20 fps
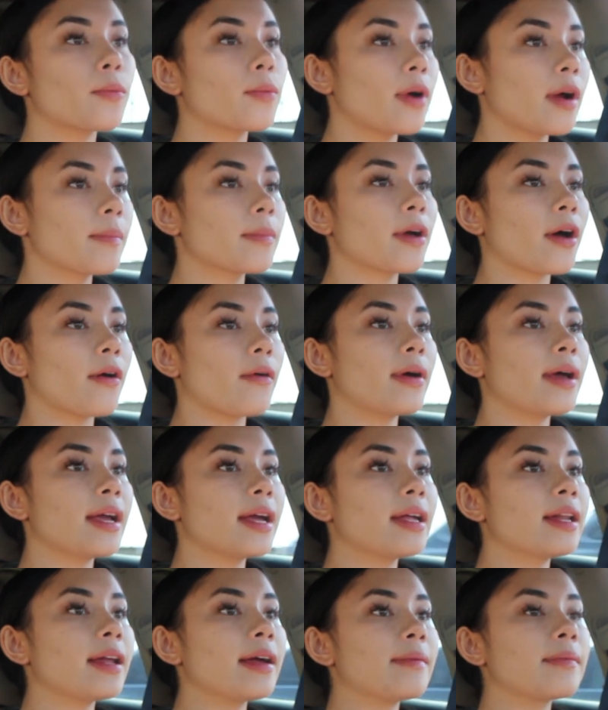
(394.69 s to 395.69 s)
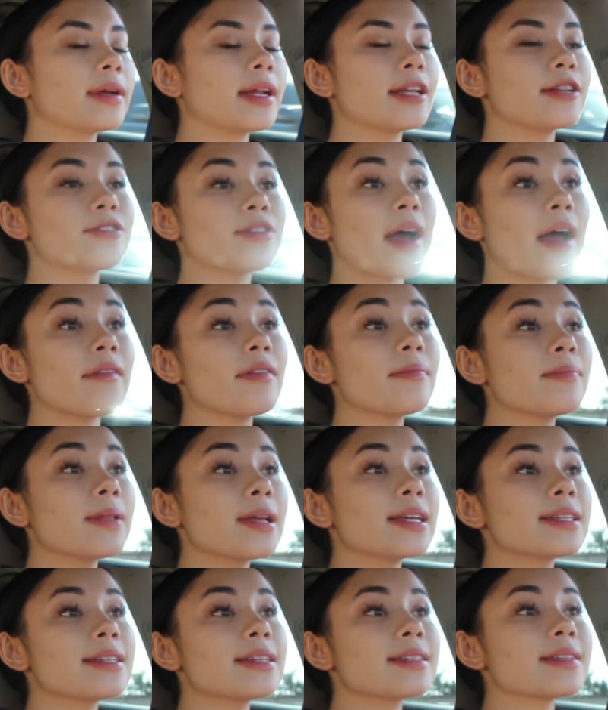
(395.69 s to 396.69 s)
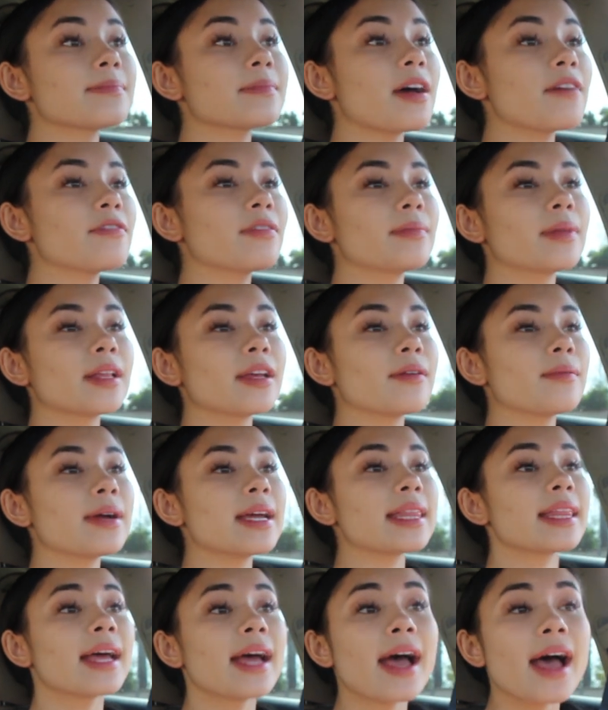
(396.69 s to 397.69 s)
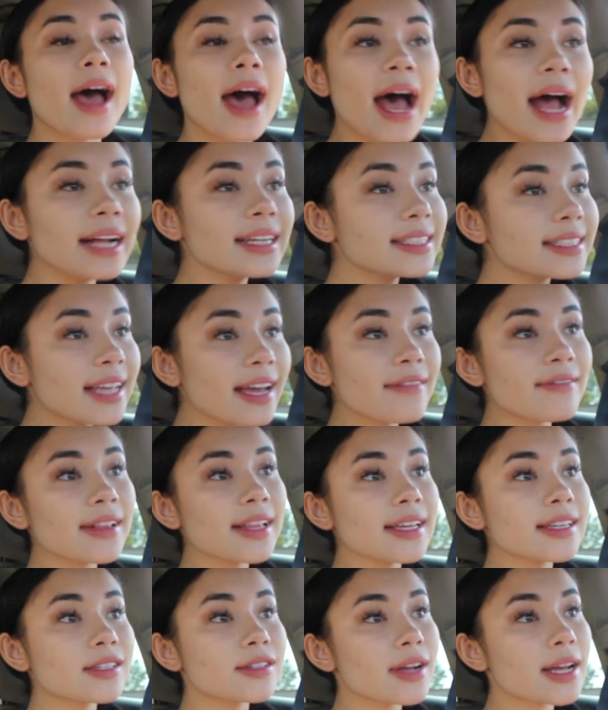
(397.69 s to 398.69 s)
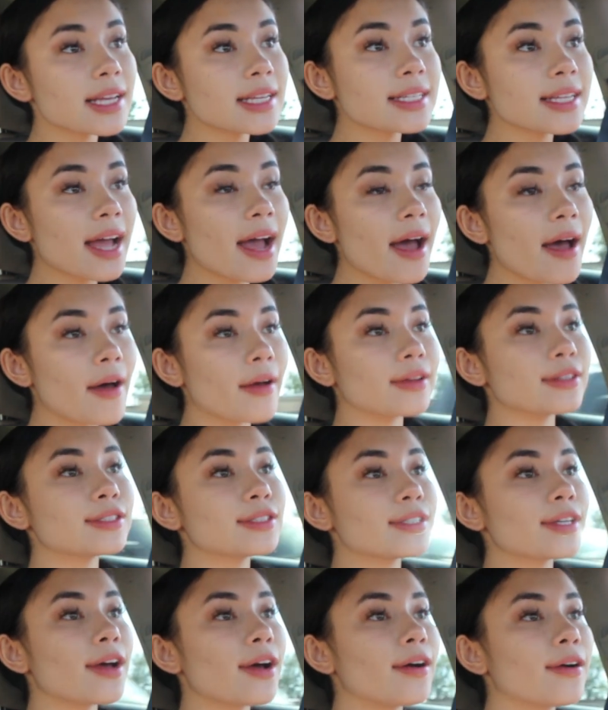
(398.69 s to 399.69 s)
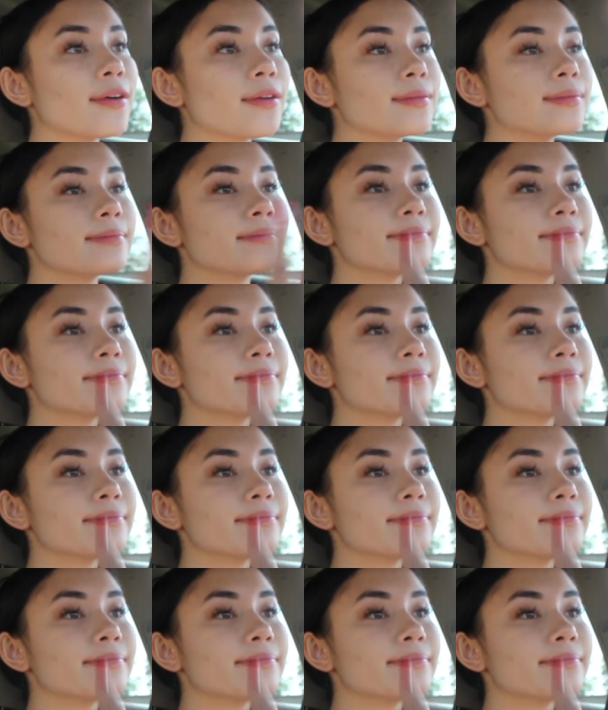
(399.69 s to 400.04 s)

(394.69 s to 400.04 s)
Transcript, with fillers: where I'm going, and when I drive in places I'm not familiar with, I just get really stressed out, so.